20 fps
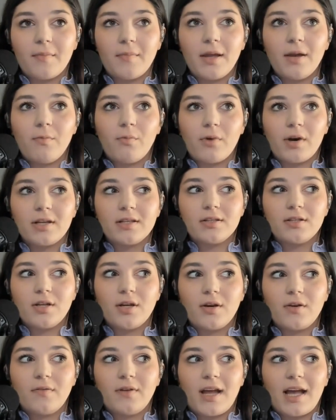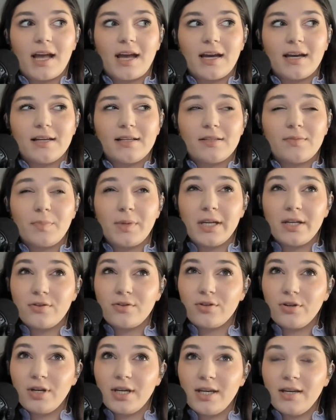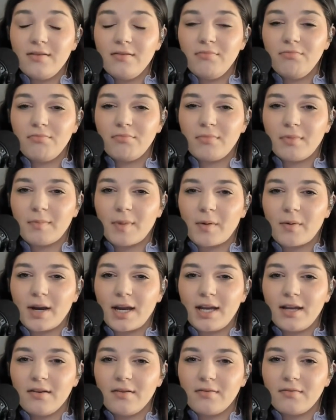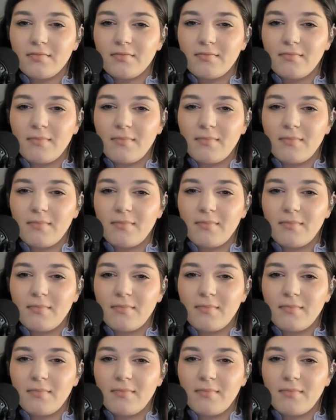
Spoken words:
It was known as Peachtree. Am I right,